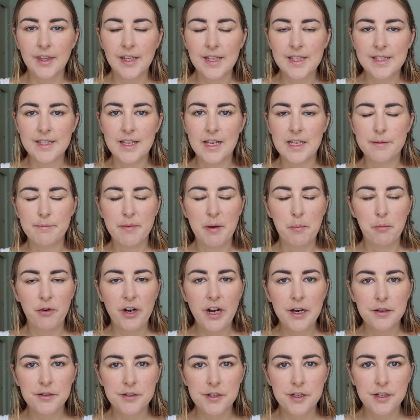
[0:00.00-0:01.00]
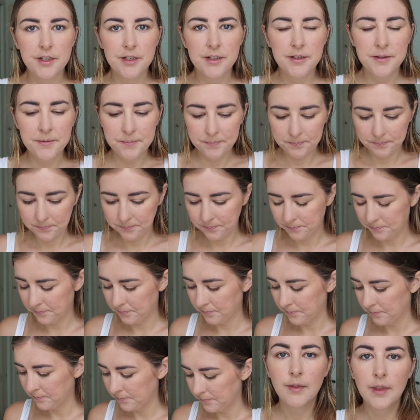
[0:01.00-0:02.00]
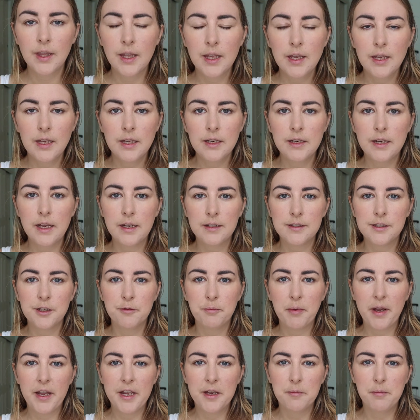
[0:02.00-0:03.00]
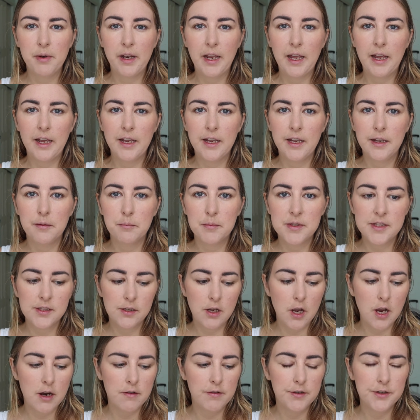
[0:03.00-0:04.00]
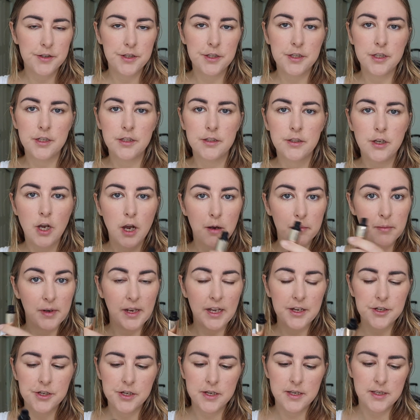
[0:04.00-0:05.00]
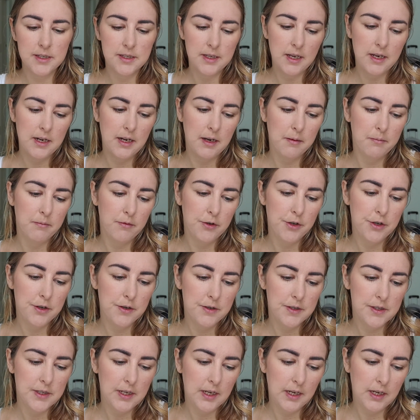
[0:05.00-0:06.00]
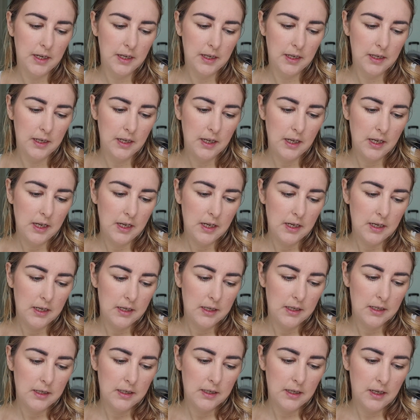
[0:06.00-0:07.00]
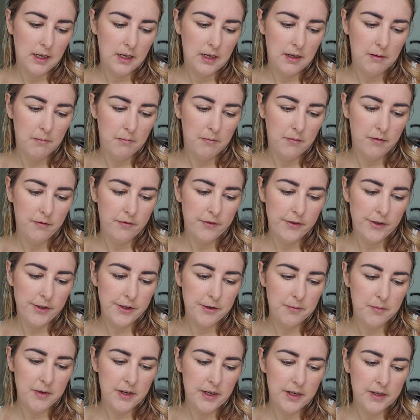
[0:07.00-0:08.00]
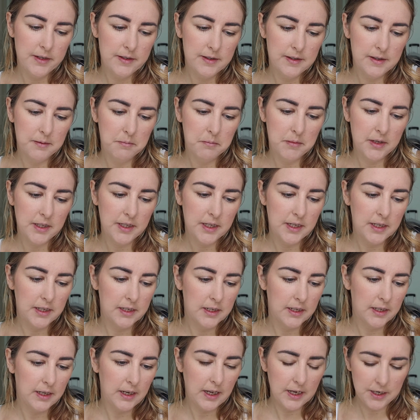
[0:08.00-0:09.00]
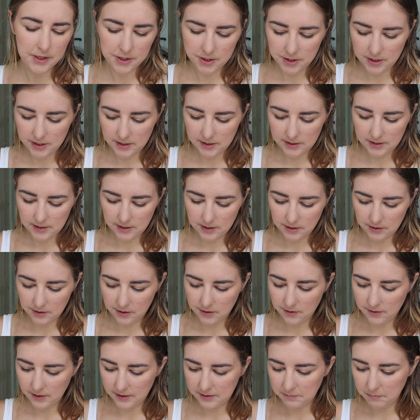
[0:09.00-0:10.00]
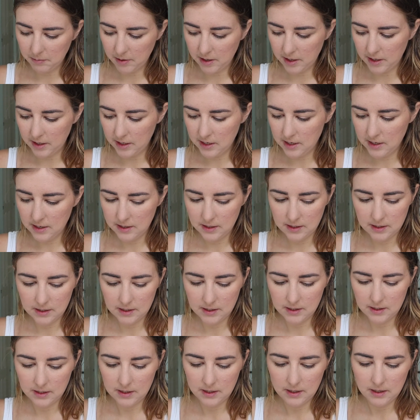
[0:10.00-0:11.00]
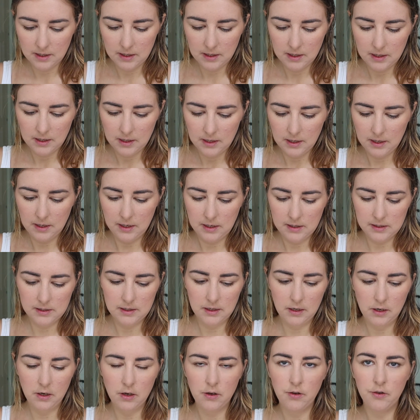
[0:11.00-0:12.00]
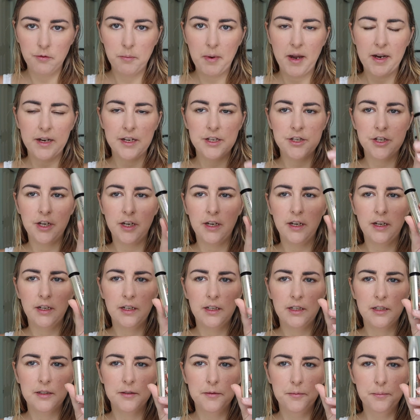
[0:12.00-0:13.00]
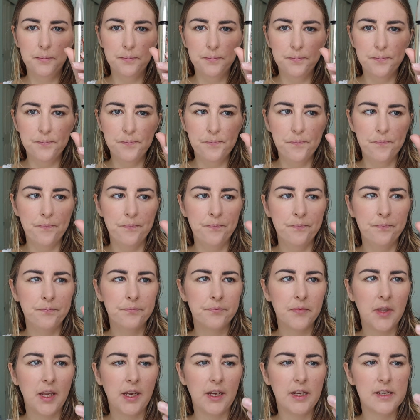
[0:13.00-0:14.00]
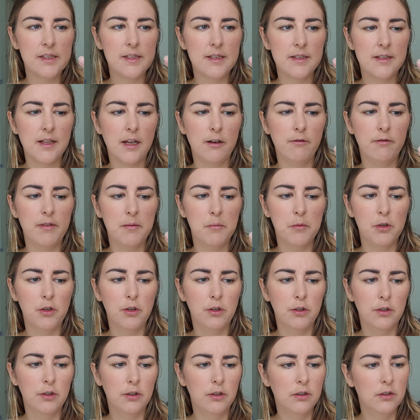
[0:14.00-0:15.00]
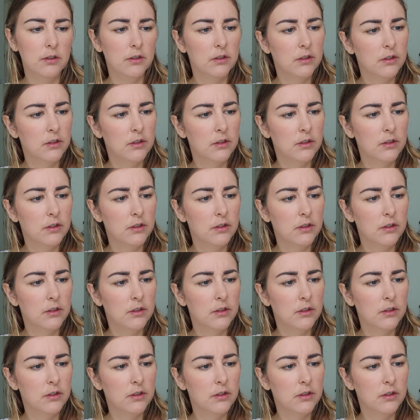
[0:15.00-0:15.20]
So that's my brows done. Next up I apply mascara to the top lashes and I'm using Voluminous Million Lashes. I don't know who that's by. It's a gold packaging. I guess it's like Rimmel or